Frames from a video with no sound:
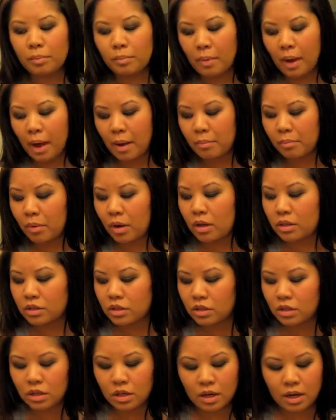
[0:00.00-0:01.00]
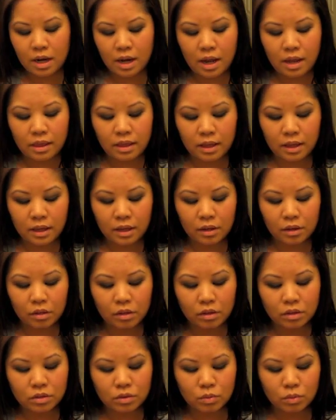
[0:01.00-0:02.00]
matte bronzer, and I think it
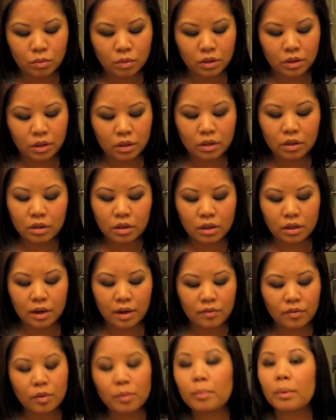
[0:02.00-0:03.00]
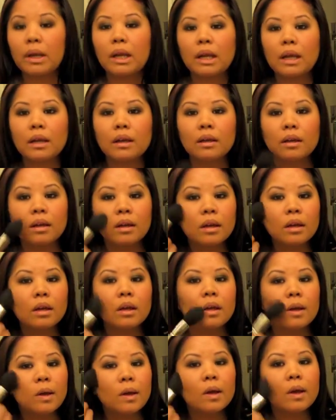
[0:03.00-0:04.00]
looks really good on everybody.
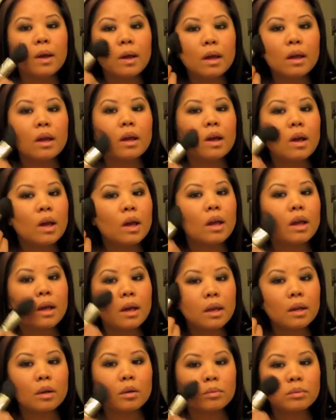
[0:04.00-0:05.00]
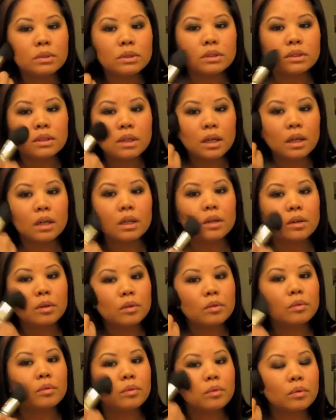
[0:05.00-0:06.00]
And I'm just kind
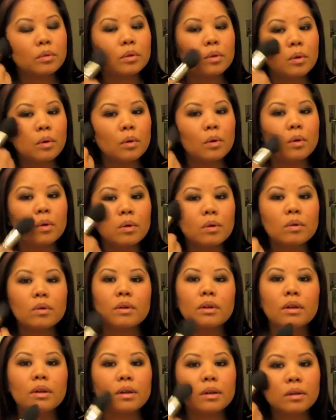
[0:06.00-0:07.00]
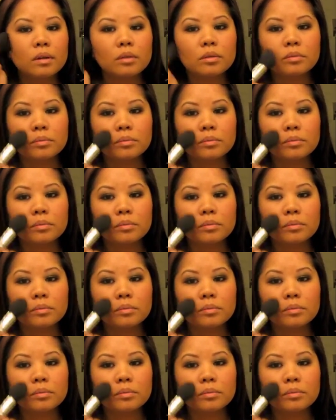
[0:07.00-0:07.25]
of going